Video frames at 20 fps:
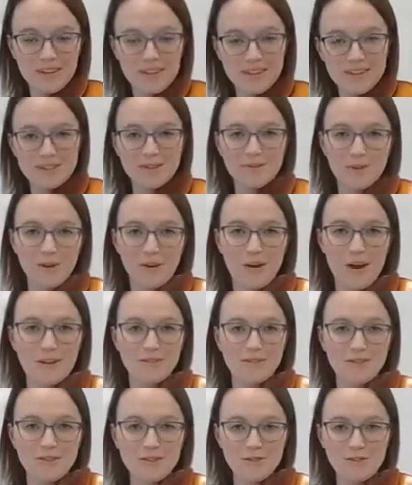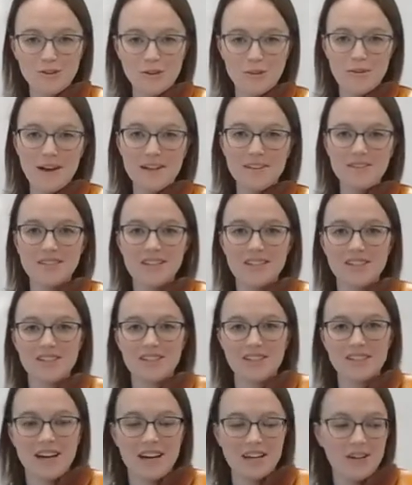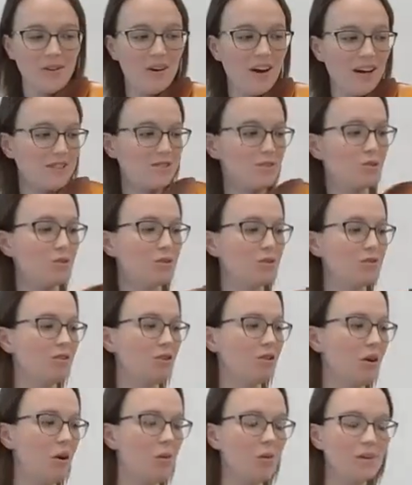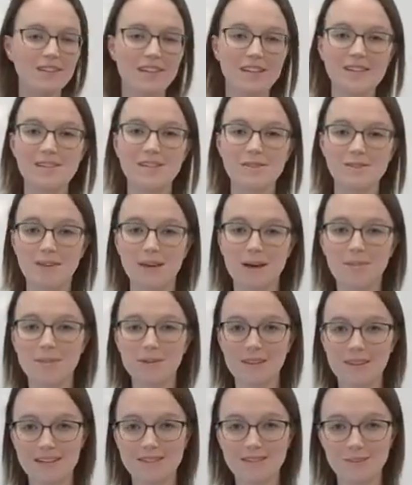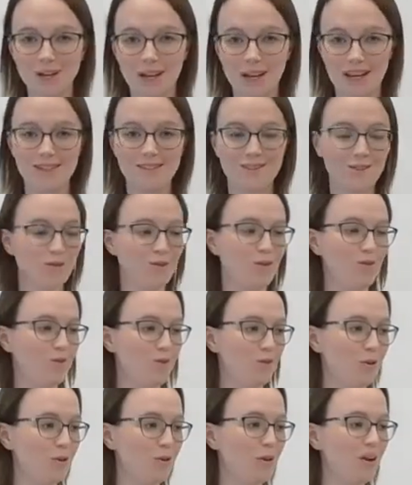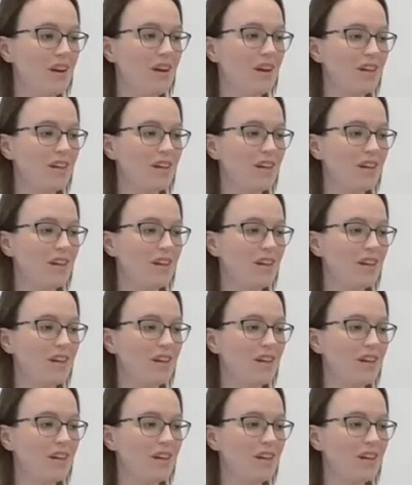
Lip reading: And this is where you have to use your imagination. I know high schoolers don't always like to do that, but that's okay. It's good for you.